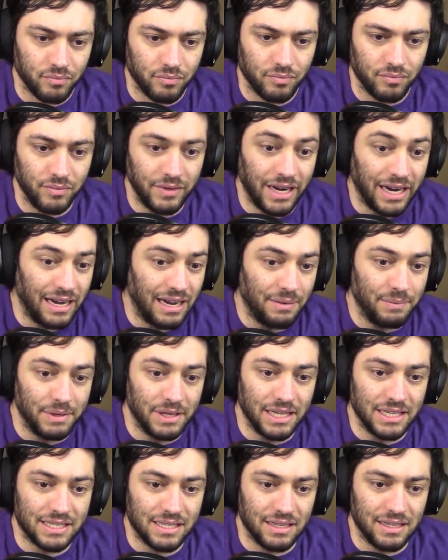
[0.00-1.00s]
yeah, I mean,
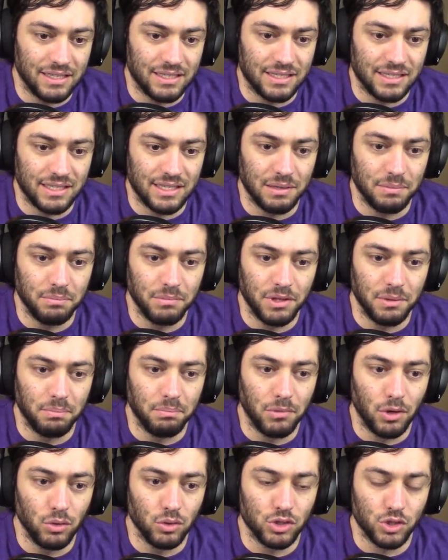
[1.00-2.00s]
they said this is the
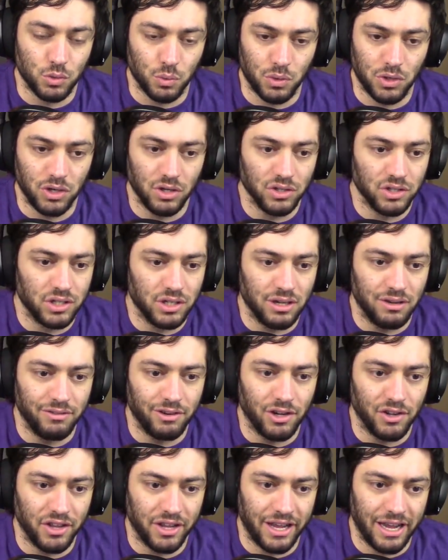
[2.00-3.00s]
most world of
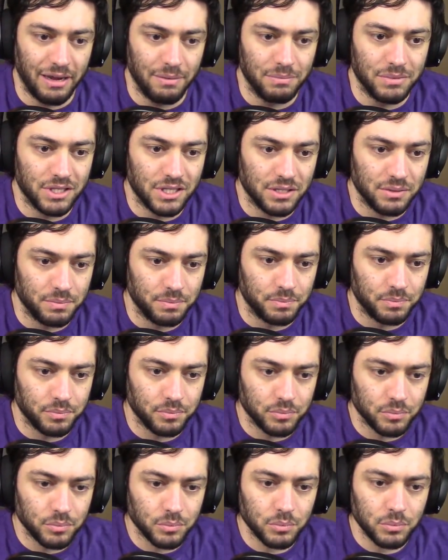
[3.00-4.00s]
all the games.
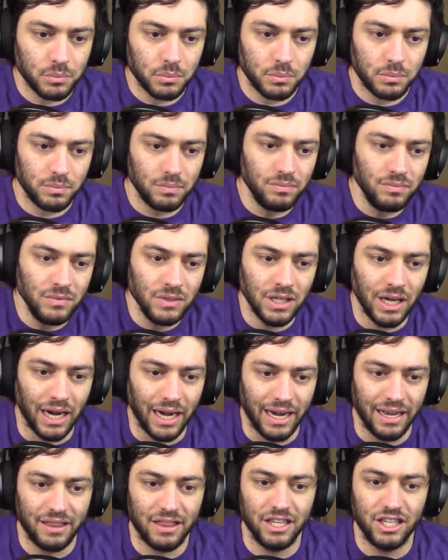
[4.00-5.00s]

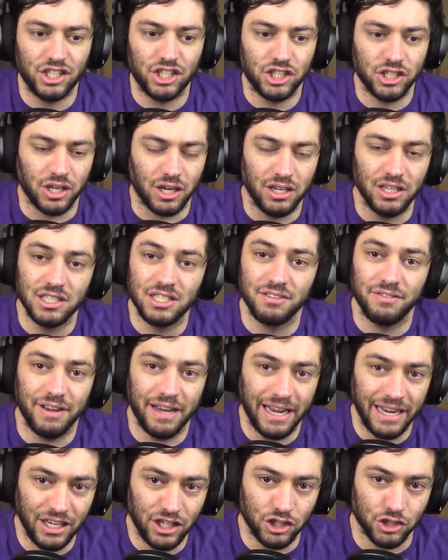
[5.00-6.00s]
The Shards of
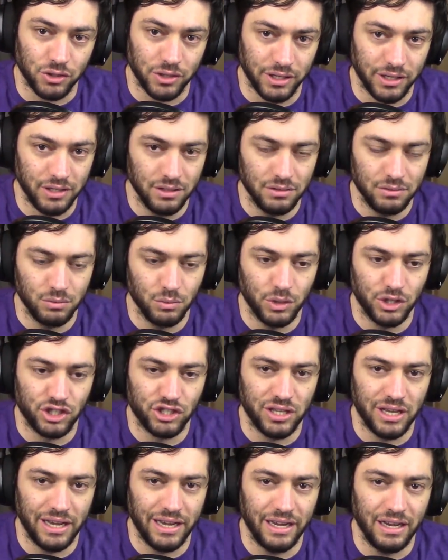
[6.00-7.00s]
Hatred, which
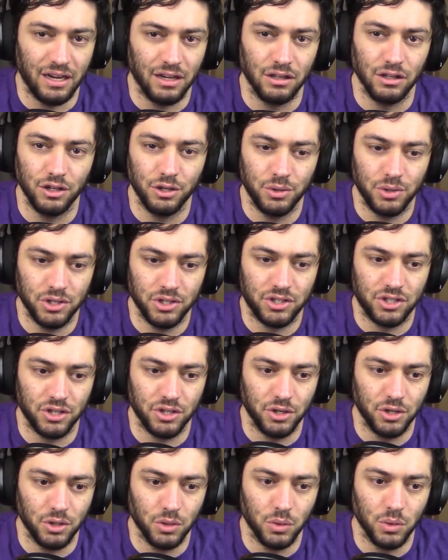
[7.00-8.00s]
they alluded
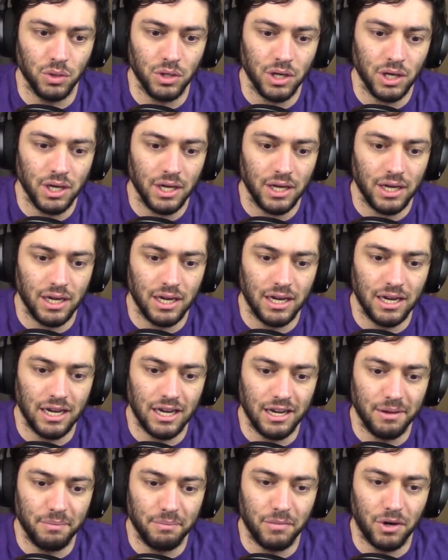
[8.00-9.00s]
to
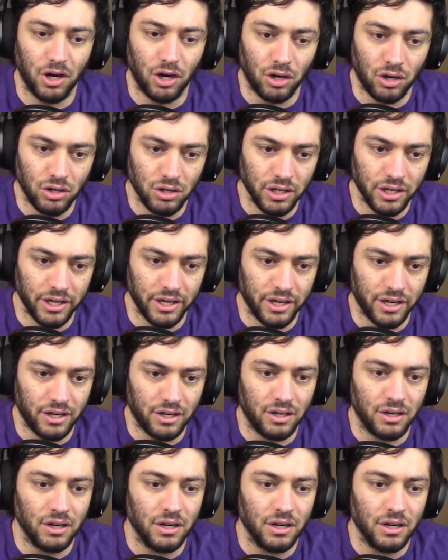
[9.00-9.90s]
earlier.